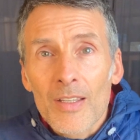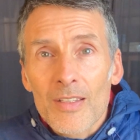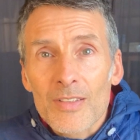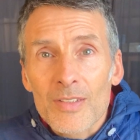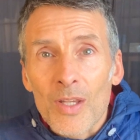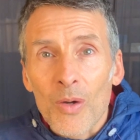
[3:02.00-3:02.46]

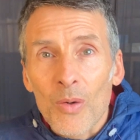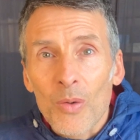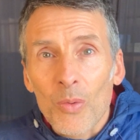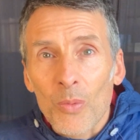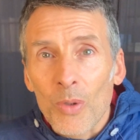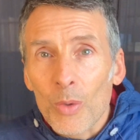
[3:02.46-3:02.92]
So
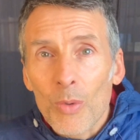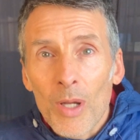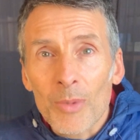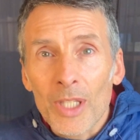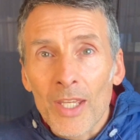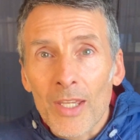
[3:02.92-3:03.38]
where do I
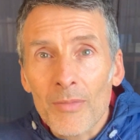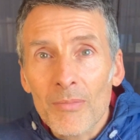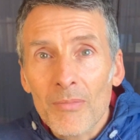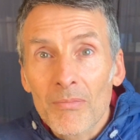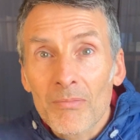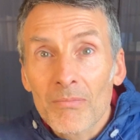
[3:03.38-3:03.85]

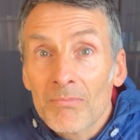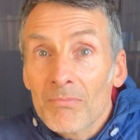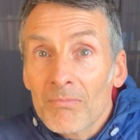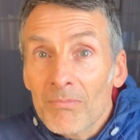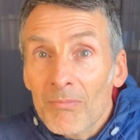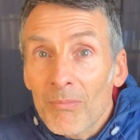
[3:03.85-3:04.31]
begin?
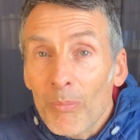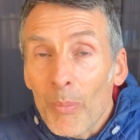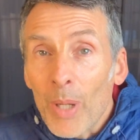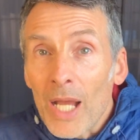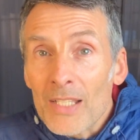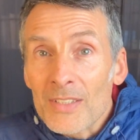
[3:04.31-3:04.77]

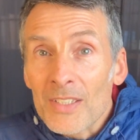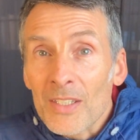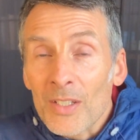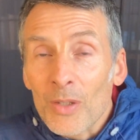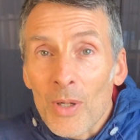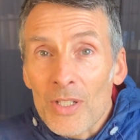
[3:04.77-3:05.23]
By
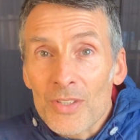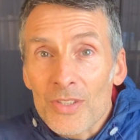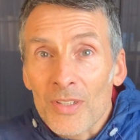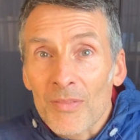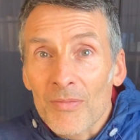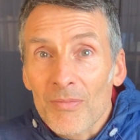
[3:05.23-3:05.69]
asking a
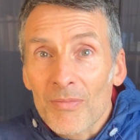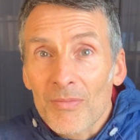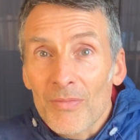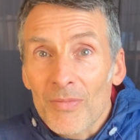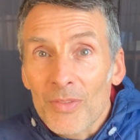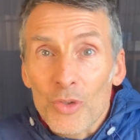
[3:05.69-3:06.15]
question
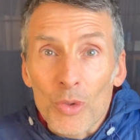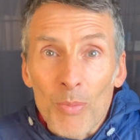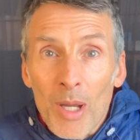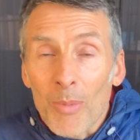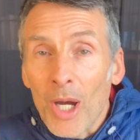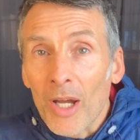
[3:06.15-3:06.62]
to
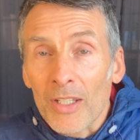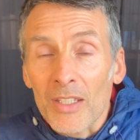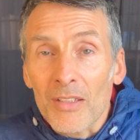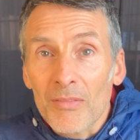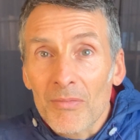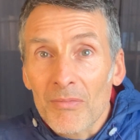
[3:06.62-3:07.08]
my body.
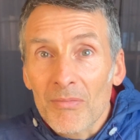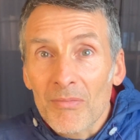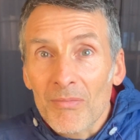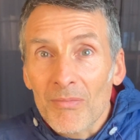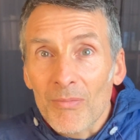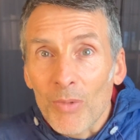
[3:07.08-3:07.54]

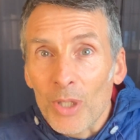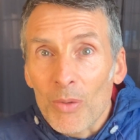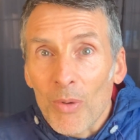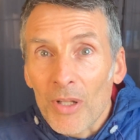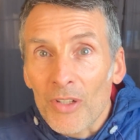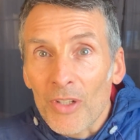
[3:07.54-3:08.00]
What do you
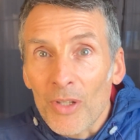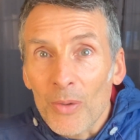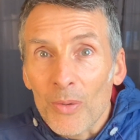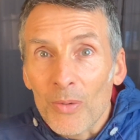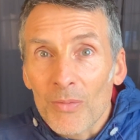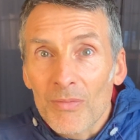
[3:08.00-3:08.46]
want to do?
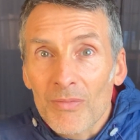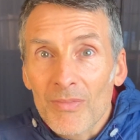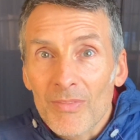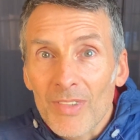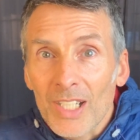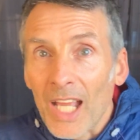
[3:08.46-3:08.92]

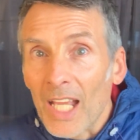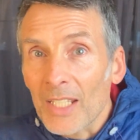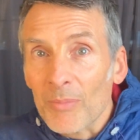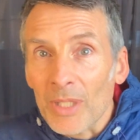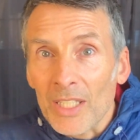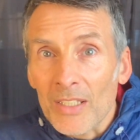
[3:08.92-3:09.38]
Guide
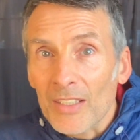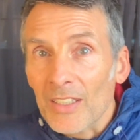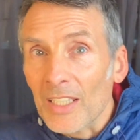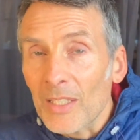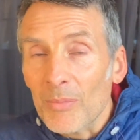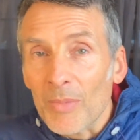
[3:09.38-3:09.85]
me.
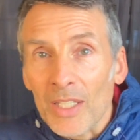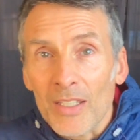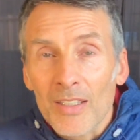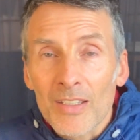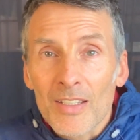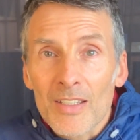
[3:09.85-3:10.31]
Lead me.
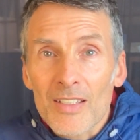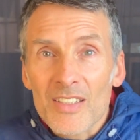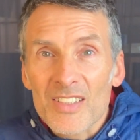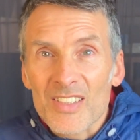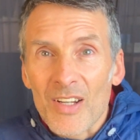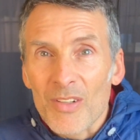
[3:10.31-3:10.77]

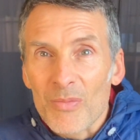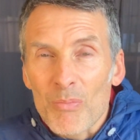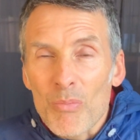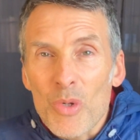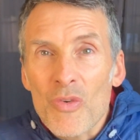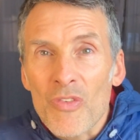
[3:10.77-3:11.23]
Start
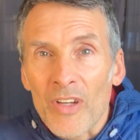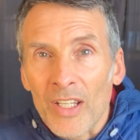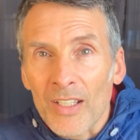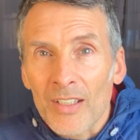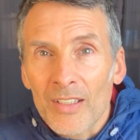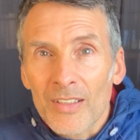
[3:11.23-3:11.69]

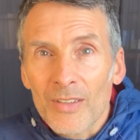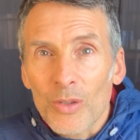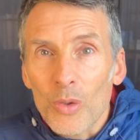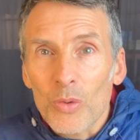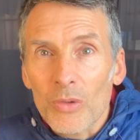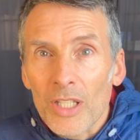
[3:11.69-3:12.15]
moving.
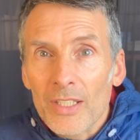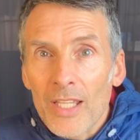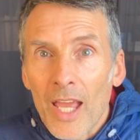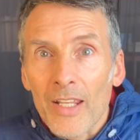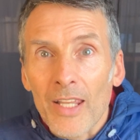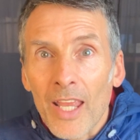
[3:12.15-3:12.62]
Ooh, look at
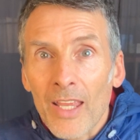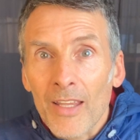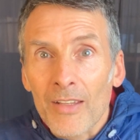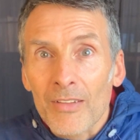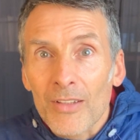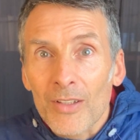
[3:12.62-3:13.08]
that.
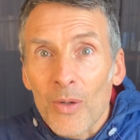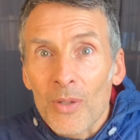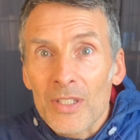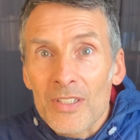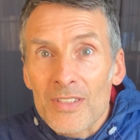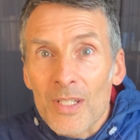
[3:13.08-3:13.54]
Hand
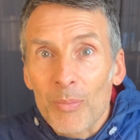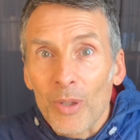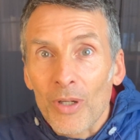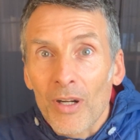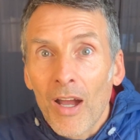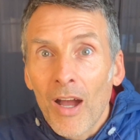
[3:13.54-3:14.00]
going to
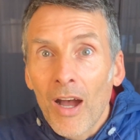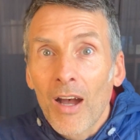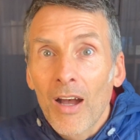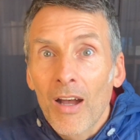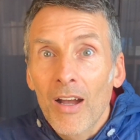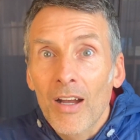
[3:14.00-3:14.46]
zipper.
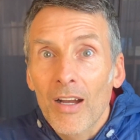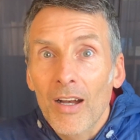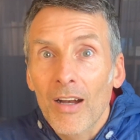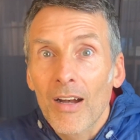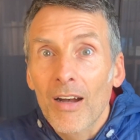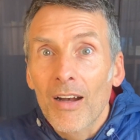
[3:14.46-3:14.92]

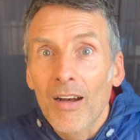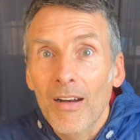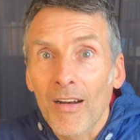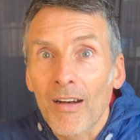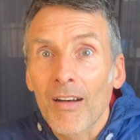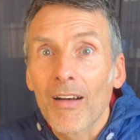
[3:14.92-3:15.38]

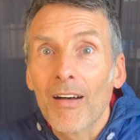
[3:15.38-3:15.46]
Not